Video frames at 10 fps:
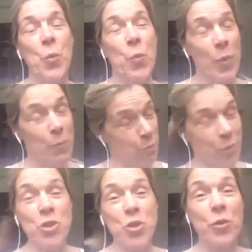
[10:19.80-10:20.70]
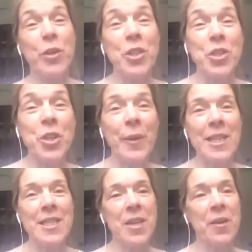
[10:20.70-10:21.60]
we're pretty sure are going to do
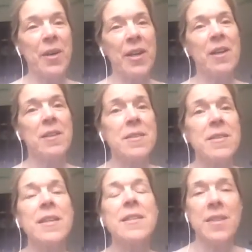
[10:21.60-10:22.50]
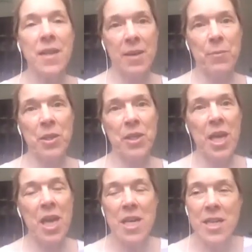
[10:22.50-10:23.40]
it, so I can't say tonight, but
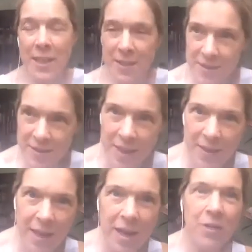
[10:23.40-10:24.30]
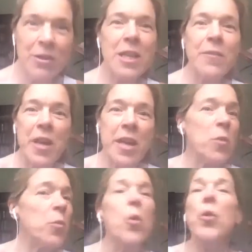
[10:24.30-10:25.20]
needless to say, they are Olivier
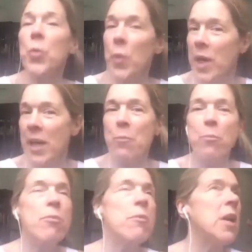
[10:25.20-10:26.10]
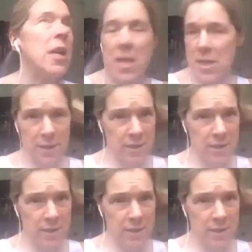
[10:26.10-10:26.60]
award-winning, brilliant